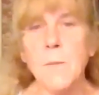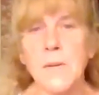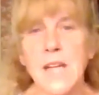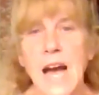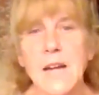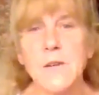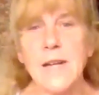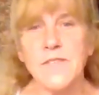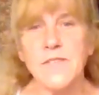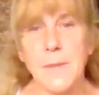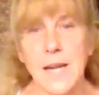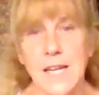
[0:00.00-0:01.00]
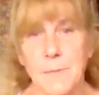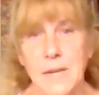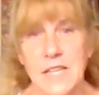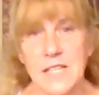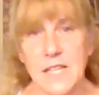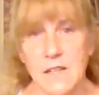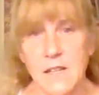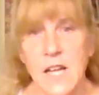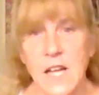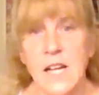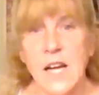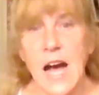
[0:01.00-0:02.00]
but I don't have to make it a big deal.
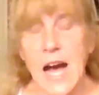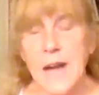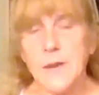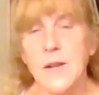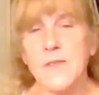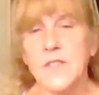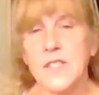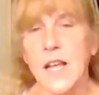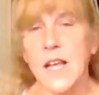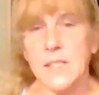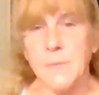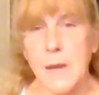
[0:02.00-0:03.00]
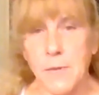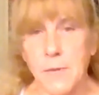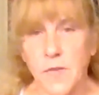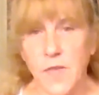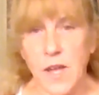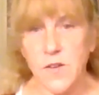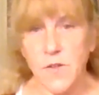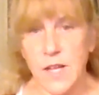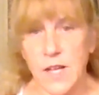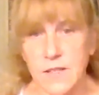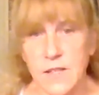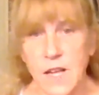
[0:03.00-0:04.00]
I don't have to say it's my birthday, do
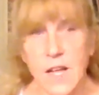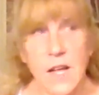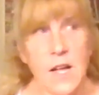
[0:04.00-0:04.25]
this.